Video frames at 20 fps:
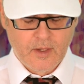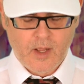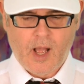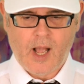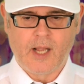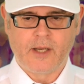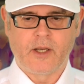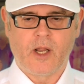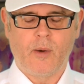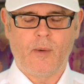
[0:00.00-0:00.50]

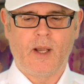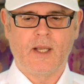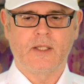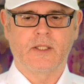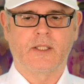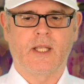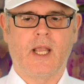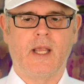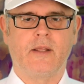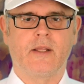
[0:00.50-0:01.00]
I know I
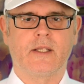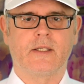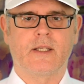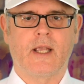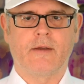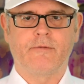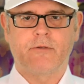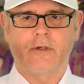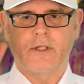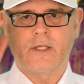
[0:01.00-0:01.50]
say this
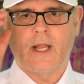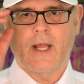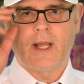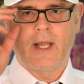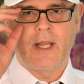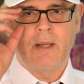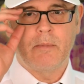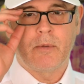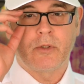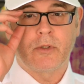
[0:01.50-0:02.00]
every
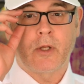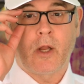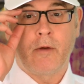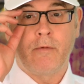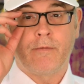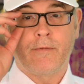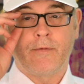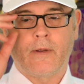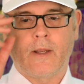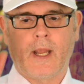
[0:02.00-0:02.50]
day, but
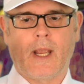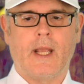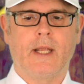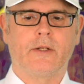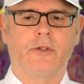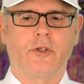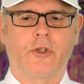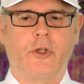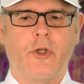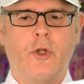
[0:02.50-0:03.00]
don't
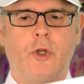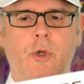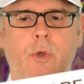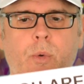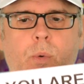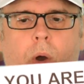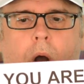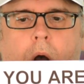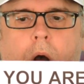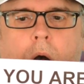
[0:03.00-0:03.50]
forget,
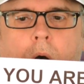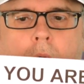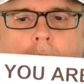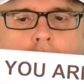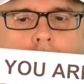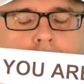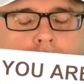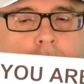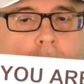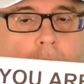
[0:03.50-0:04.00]
you
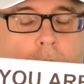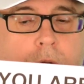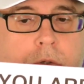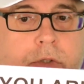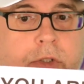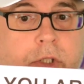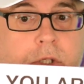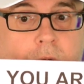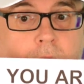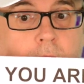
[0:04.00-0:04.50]
are
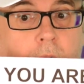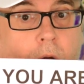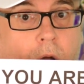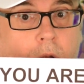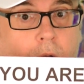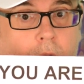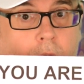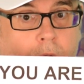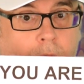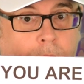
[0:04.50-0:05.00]
not
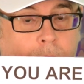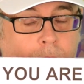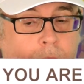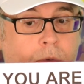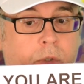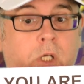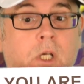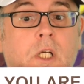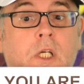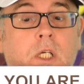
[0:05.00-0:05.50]

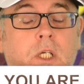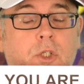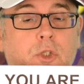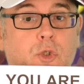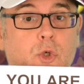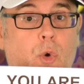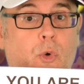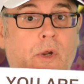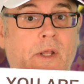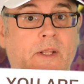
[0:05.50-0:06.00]
alone
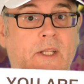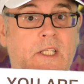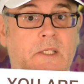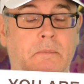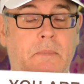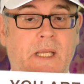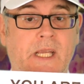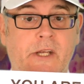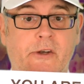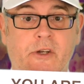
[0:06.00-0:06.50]
during this
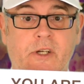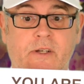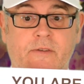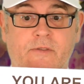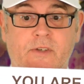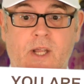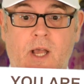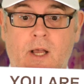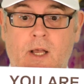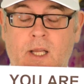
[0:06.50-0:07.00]
period of
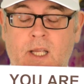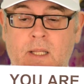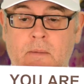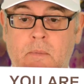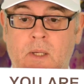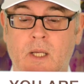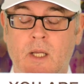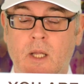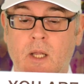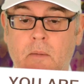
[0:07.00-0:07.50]
time,
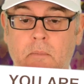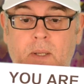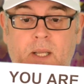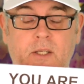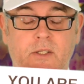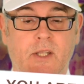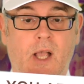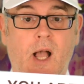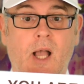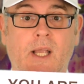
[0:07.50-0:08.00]

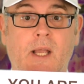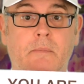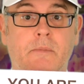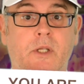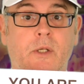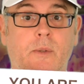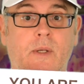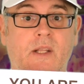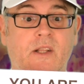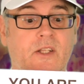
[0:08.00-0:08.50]
because I am
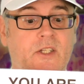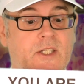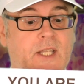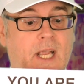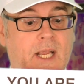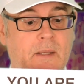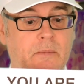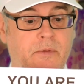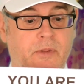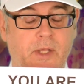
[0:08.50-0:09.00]
doing the
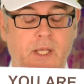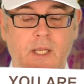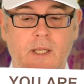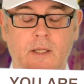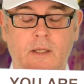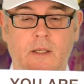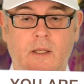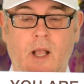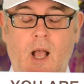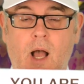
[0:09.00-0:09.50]
same
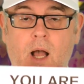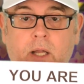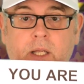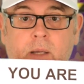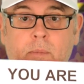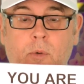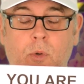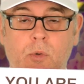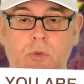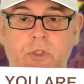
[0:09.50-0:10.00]
thing. I
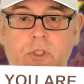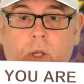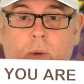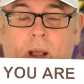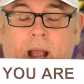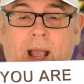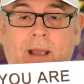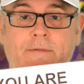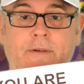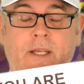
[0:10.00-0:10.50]
am also
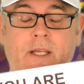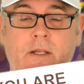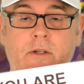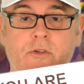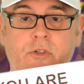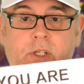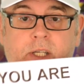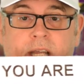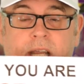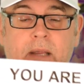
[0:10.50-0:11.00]
having
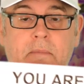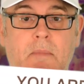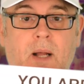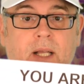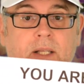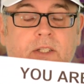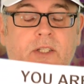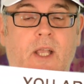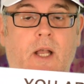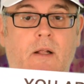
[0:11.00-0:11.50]
to keep
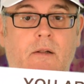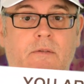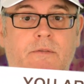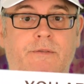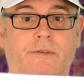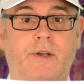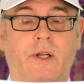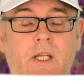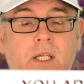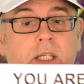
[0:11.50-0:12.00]

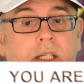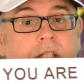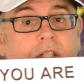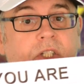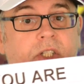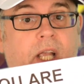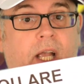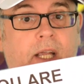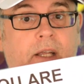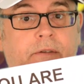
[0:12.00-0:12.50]
myself
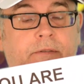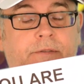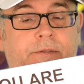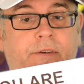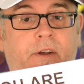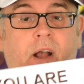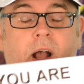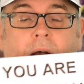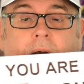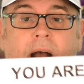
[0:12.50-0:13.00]
safe
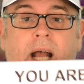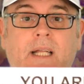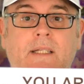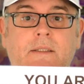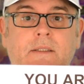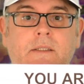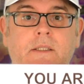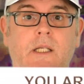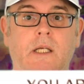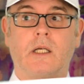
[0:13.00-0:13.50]

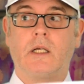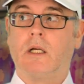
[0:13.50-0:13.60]
and